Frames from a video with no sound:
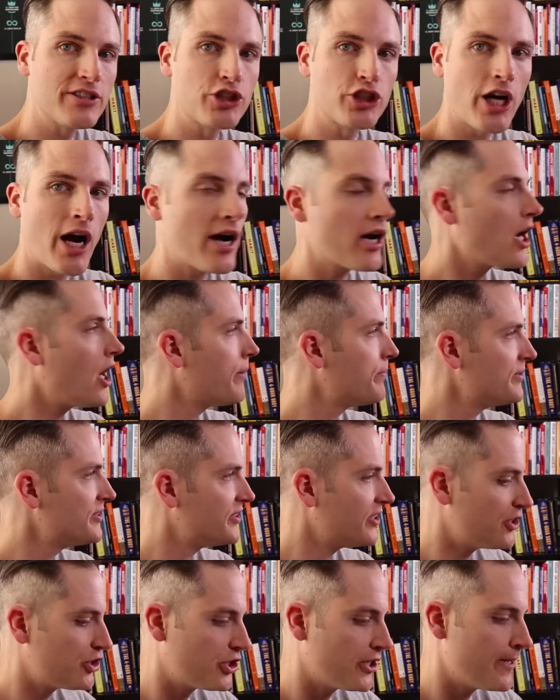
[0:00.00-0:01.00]
the shot
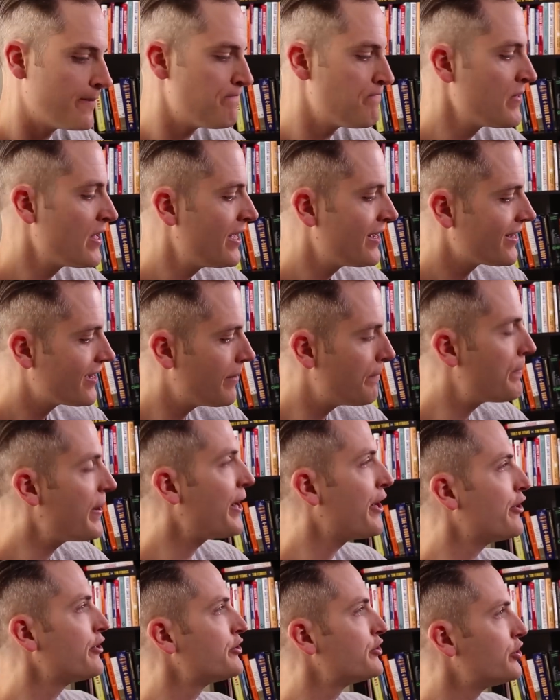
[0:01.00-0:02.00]
composition
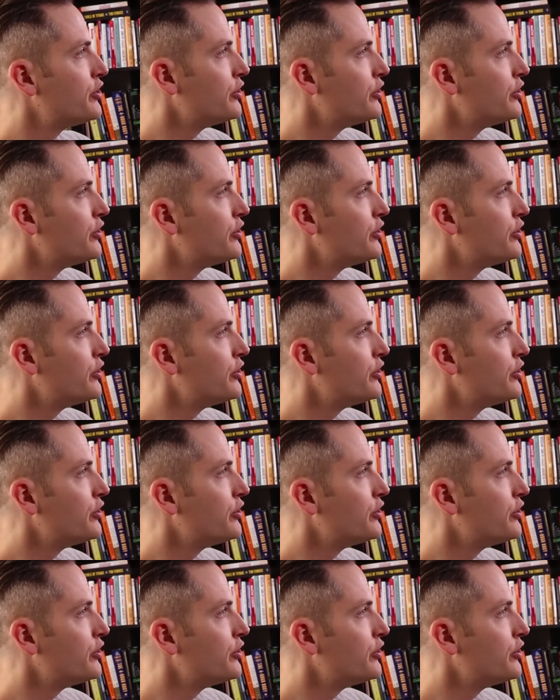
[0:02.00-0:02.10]
compared